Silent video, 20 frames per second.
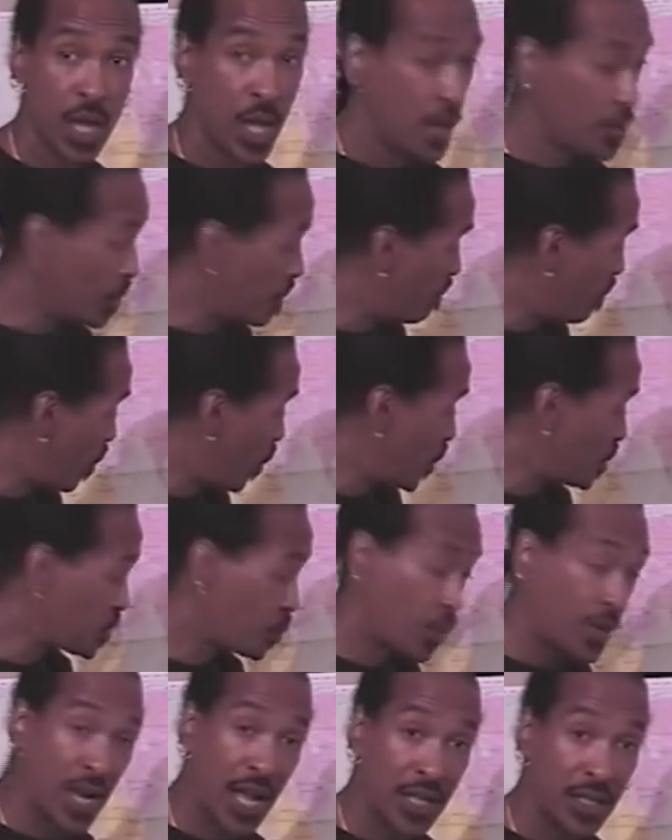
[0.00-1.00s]
The Moors
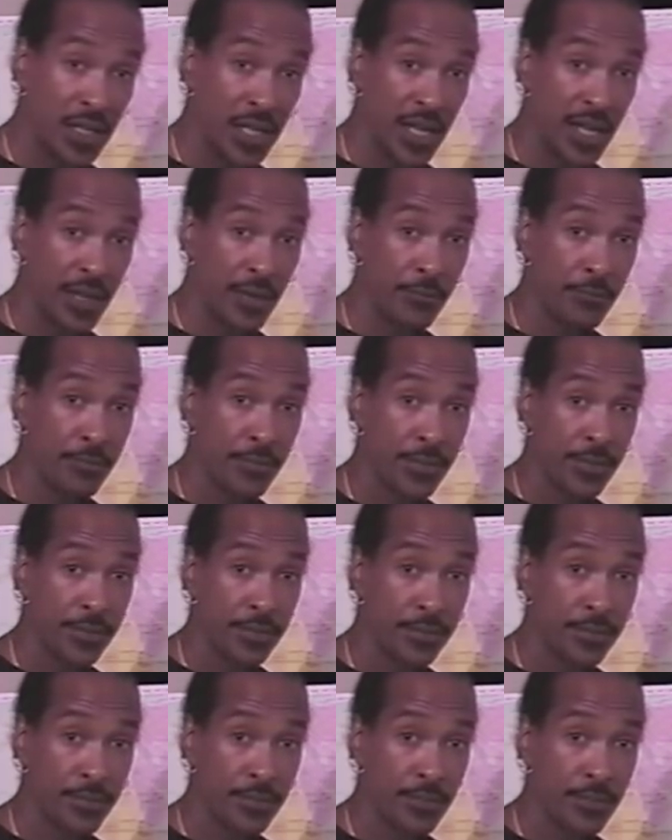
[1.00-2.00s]
were not there.
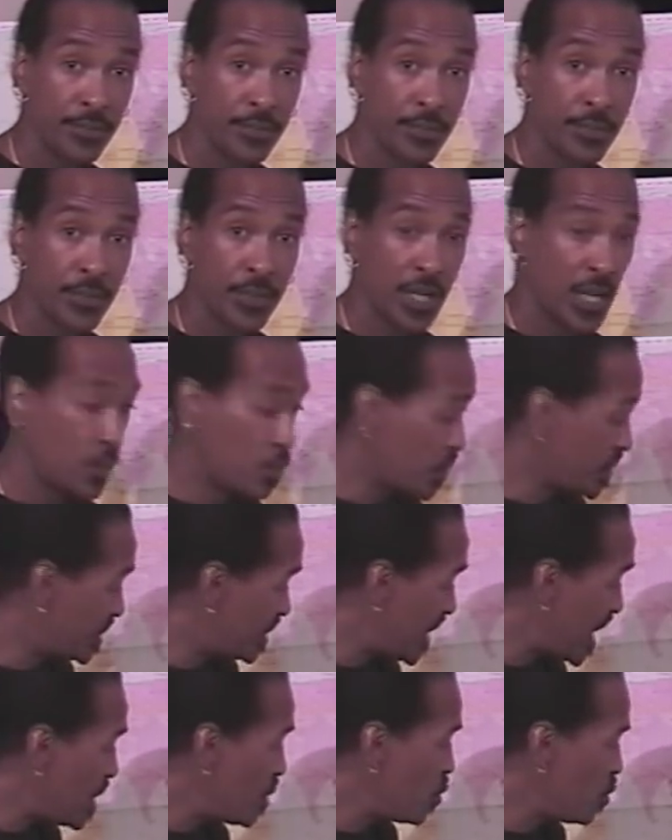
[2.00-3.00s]
It was
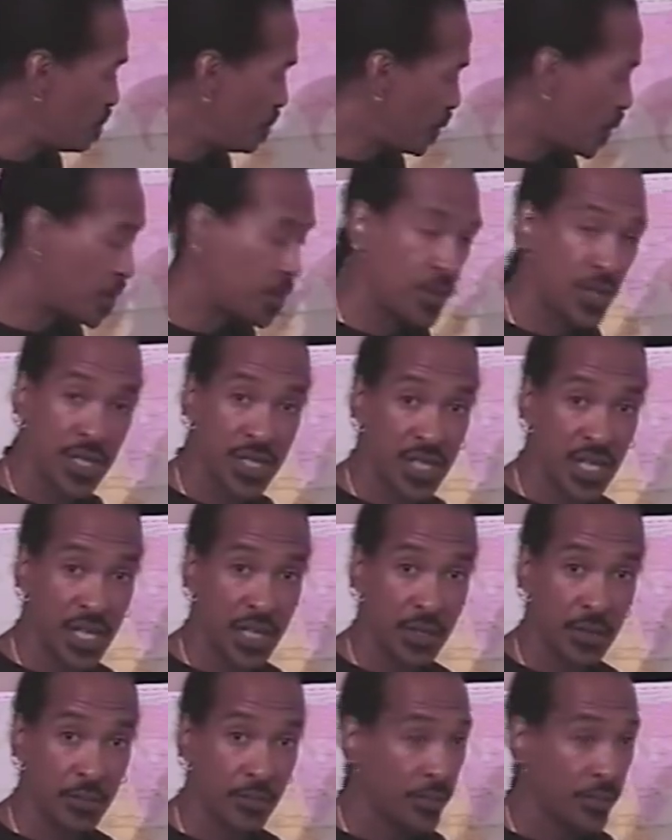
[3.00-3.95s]
they who brought this in.